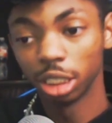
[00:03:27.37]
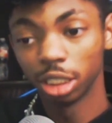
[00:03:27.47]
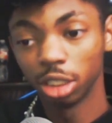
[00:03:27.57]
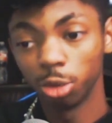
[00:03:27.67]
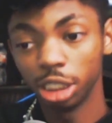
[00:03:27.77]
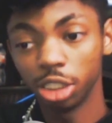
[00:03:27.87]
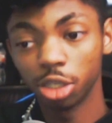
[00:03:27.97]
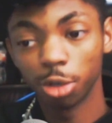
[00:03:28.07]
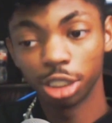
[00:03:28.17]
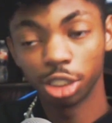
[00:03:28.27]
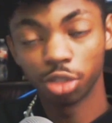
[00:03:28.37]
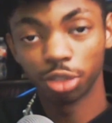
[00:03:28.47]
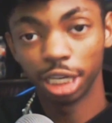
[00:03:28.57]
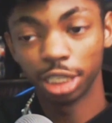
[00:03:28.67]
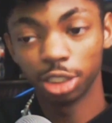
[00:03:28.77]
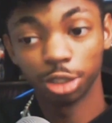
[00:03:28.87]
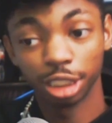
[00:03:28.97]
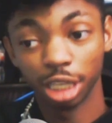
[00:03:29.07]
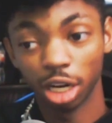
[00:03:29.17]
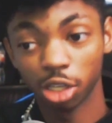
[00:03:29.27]
Luis scored his free
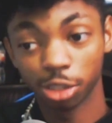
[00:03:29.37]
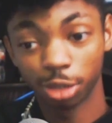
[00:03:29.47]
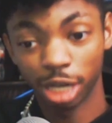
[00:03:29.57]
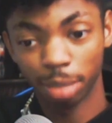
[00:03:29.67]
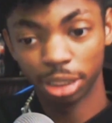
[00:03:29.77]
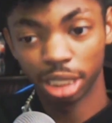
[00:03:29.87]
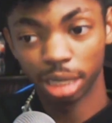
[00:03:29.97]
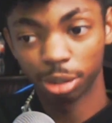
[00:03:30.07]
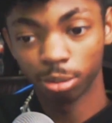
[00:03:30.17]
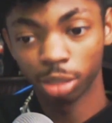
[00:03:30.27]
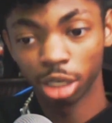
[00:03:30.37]
entry, also a hypertapper.